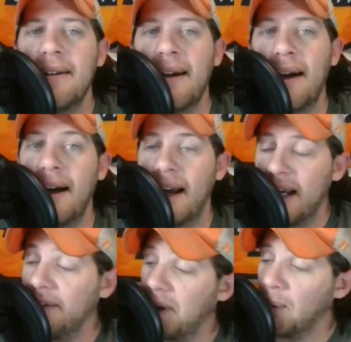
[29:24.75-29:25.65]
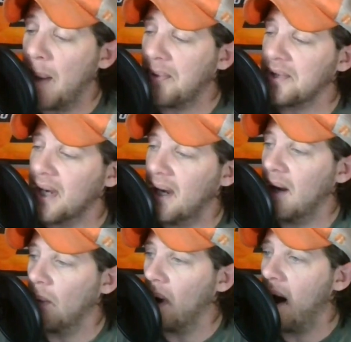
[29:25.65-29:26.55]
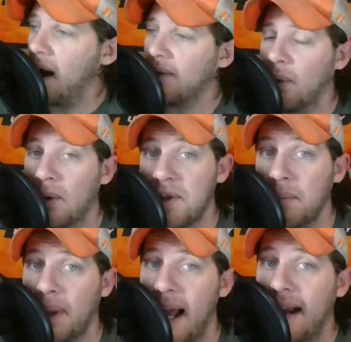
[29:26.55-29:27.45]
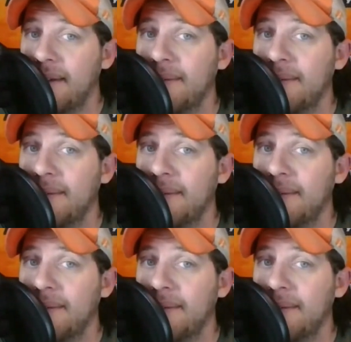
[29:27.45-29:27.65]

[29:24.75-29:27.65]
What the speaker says: And if they represent and rock the orange and black,